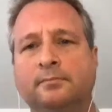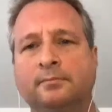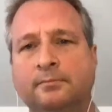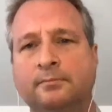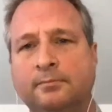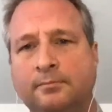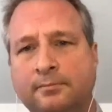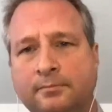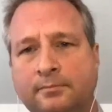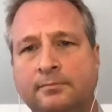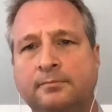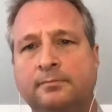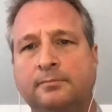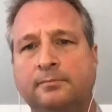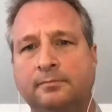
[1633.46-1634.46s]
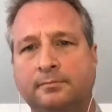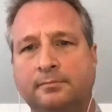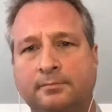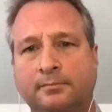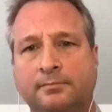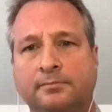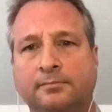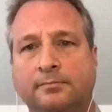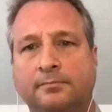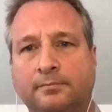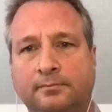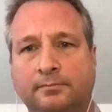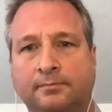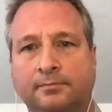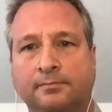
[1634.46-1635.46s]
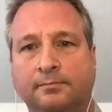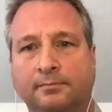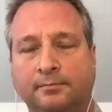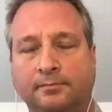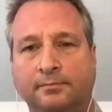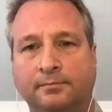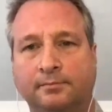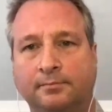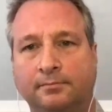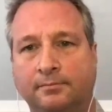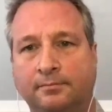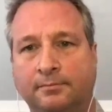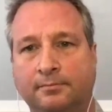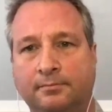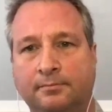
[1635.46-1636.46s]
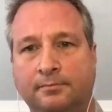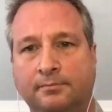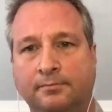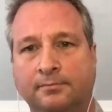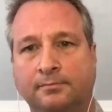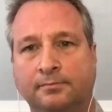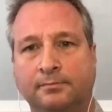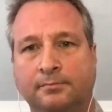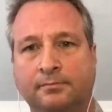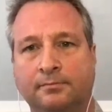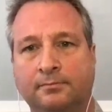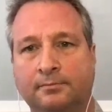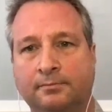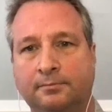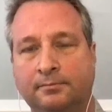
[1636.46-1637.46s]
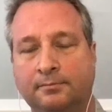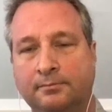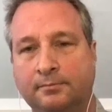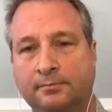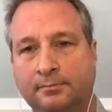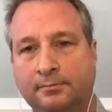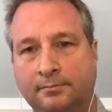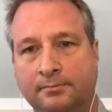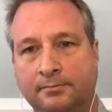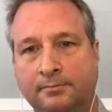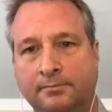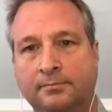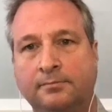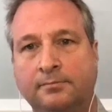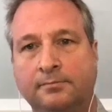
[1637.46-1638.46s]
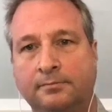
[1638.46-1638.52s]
[no speech]